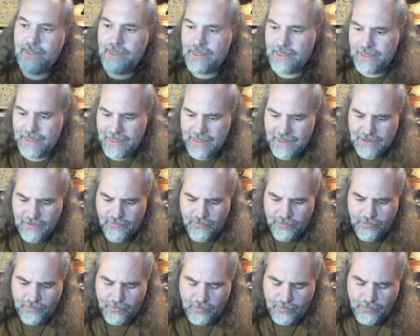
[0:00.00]
I guess
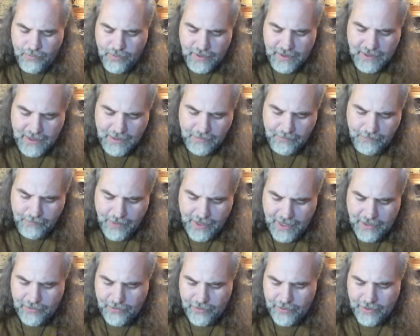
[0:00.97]
we will put that
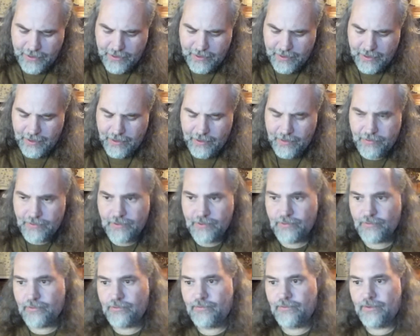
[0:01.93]
battery in there as
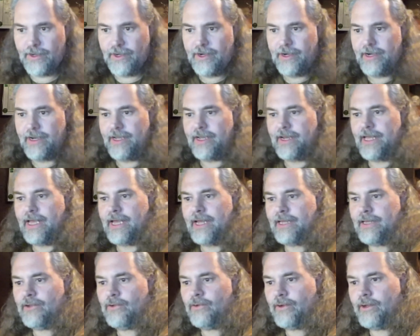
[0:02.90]
soon as we figure out how
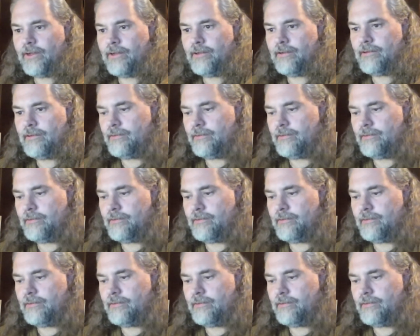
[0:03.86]
to do it.